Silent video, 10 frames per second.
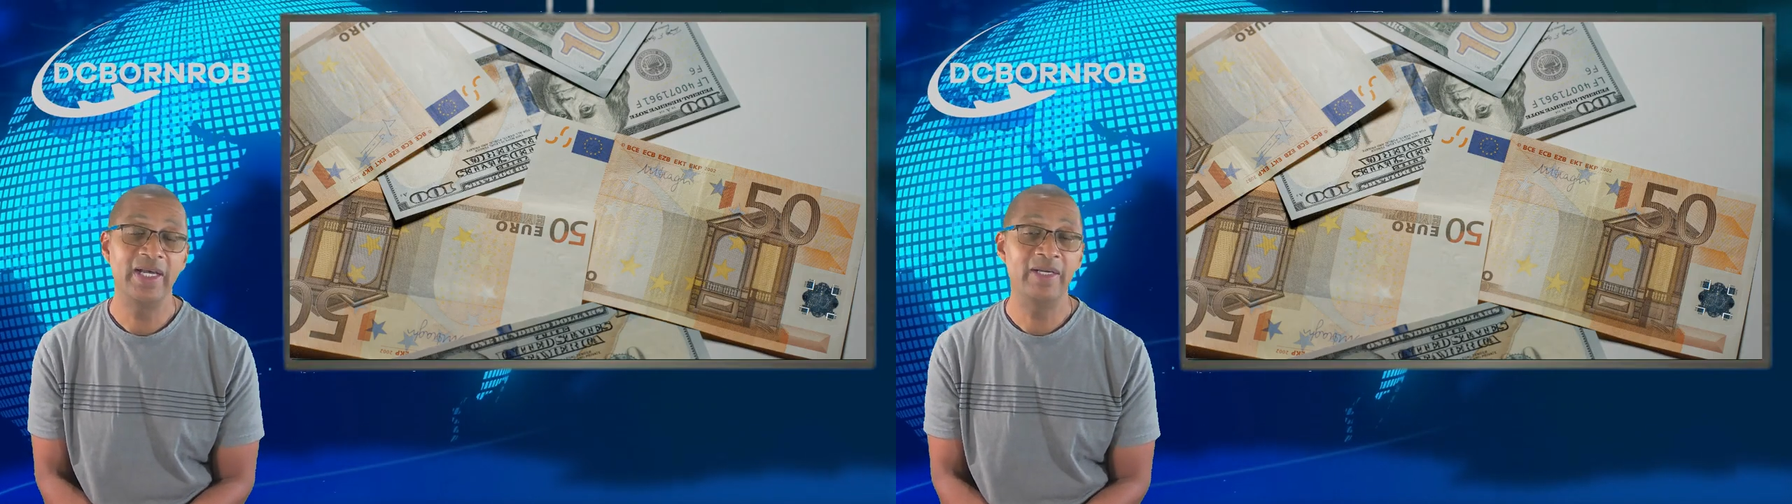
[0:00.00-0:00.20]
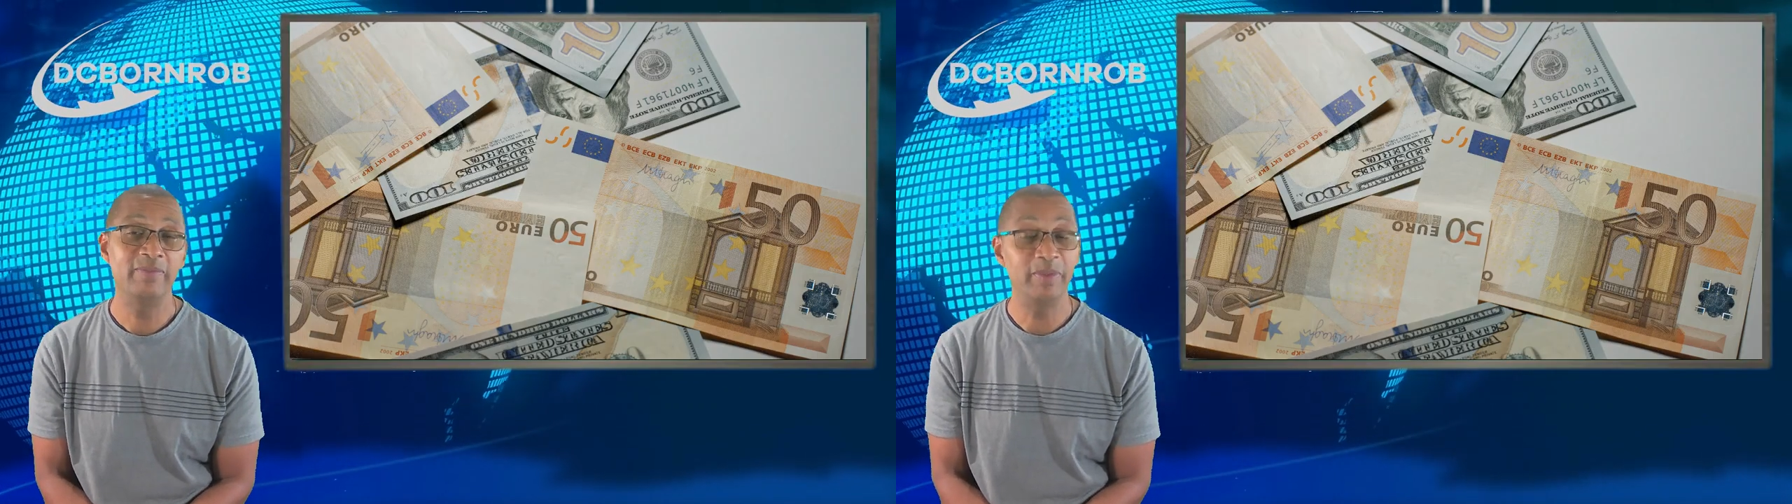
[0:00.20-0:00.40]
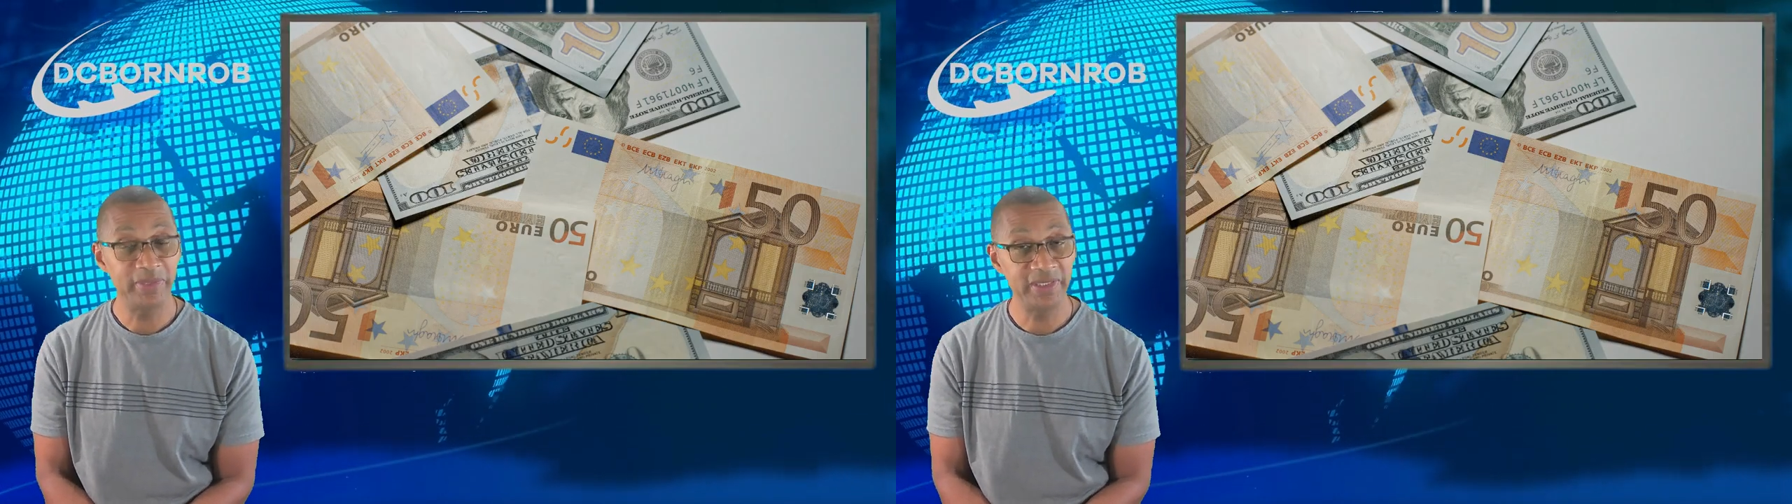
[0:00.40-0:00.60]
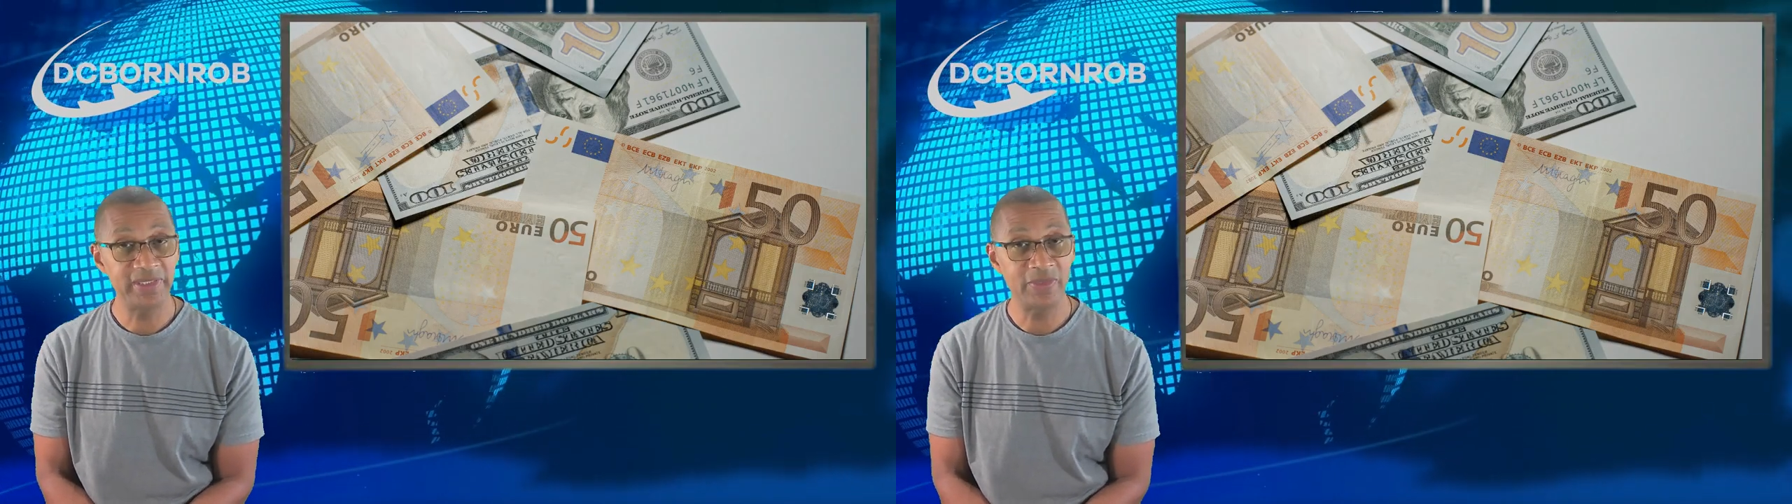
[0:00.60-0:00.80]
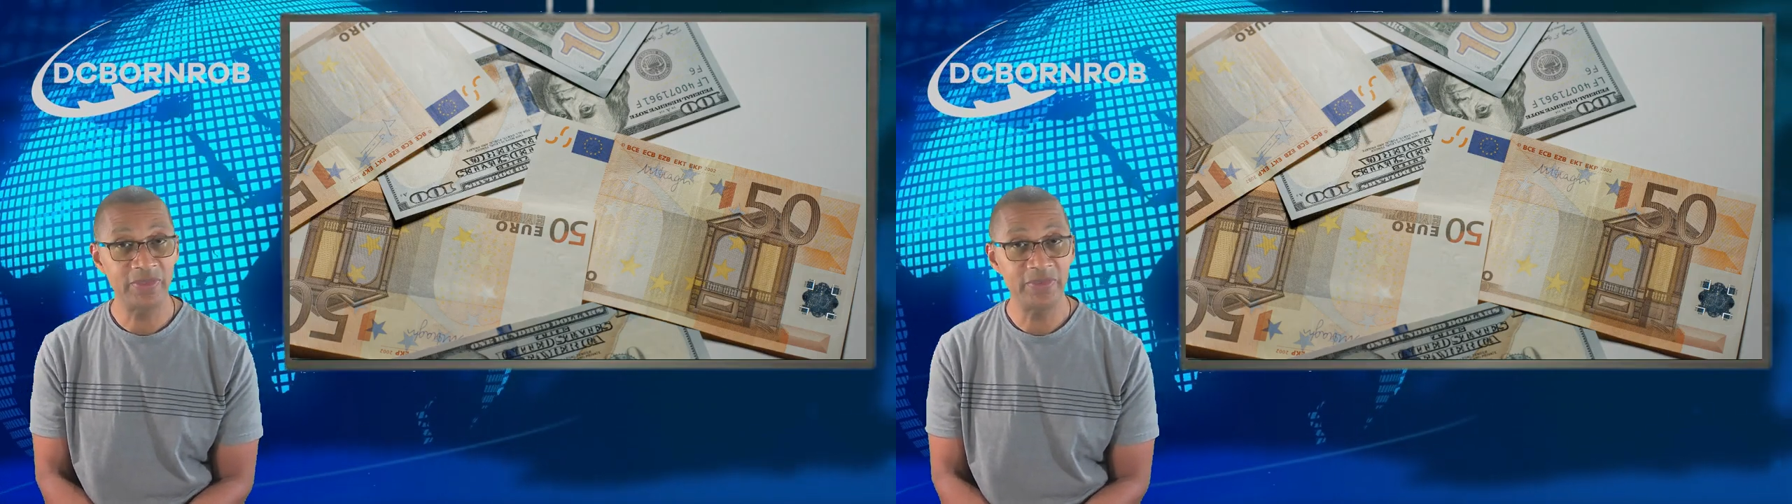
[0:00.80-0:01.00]
But
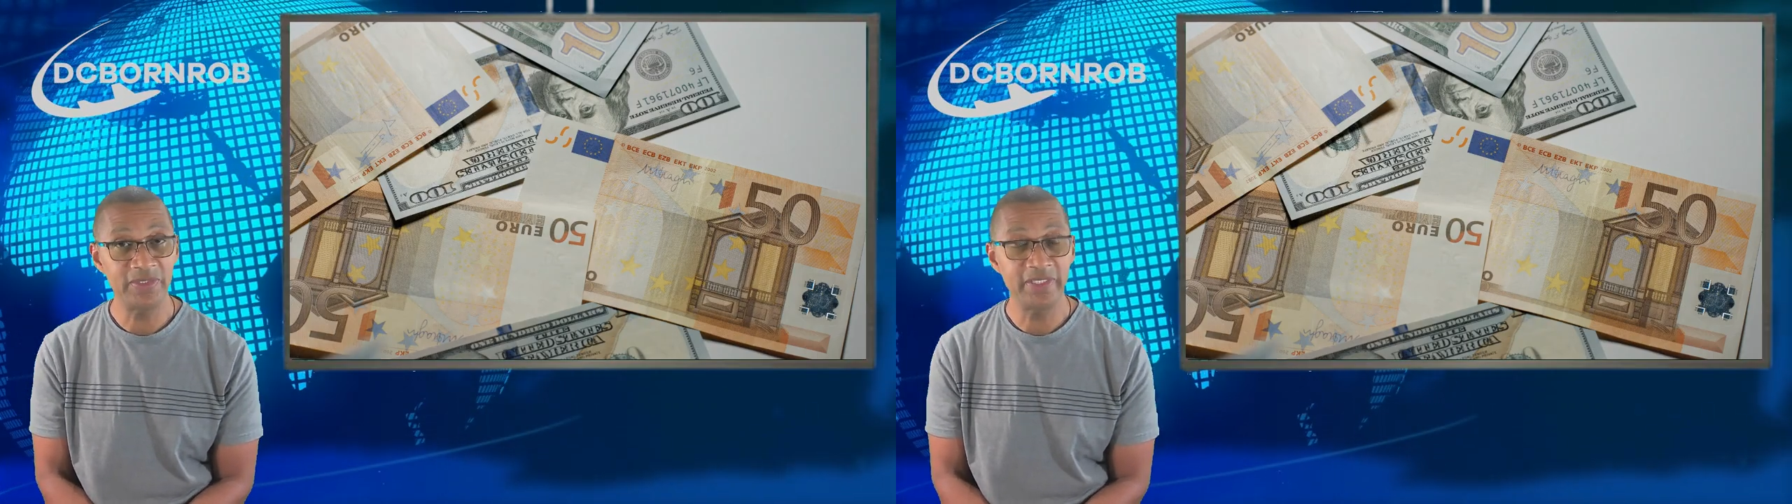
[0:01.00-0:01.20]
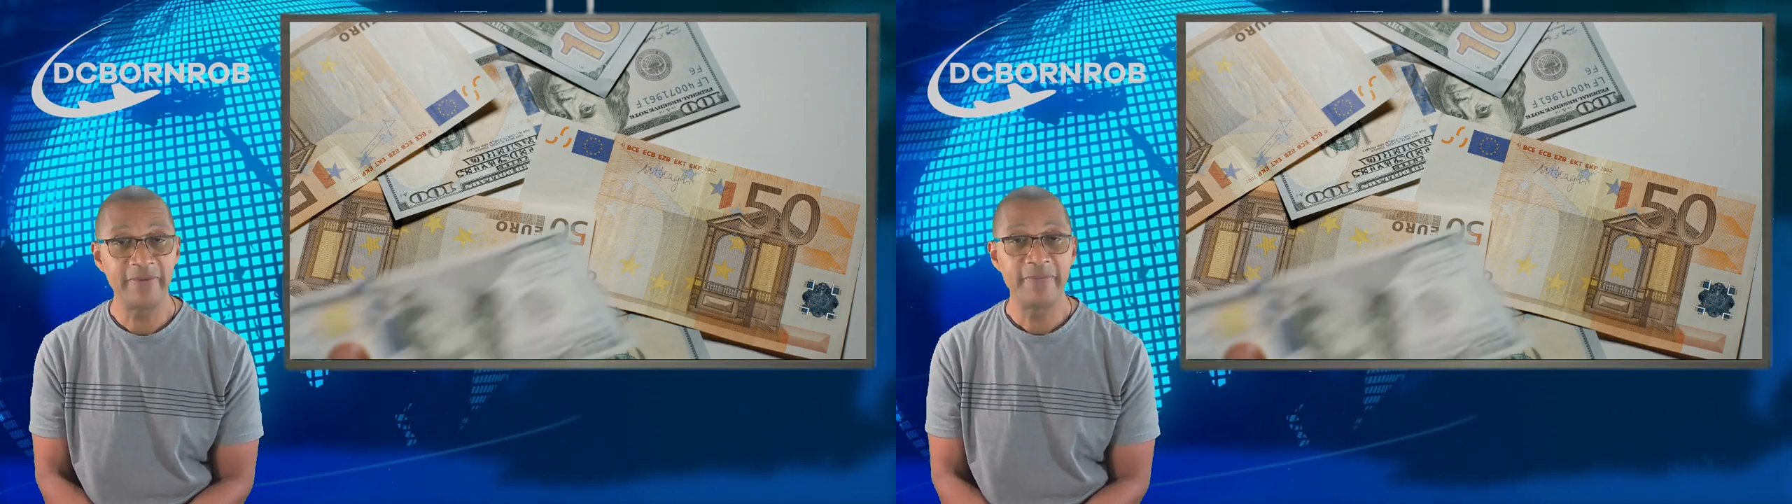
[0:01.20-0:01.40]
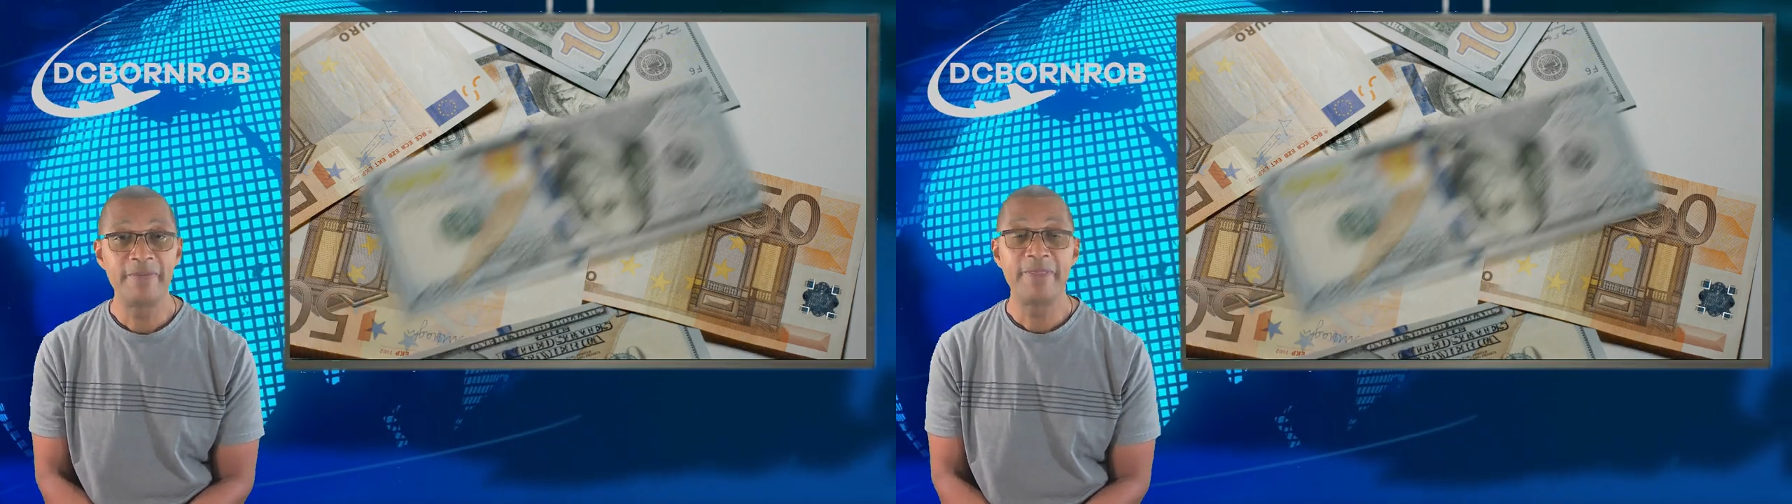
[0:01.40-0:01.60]
please don't lose it.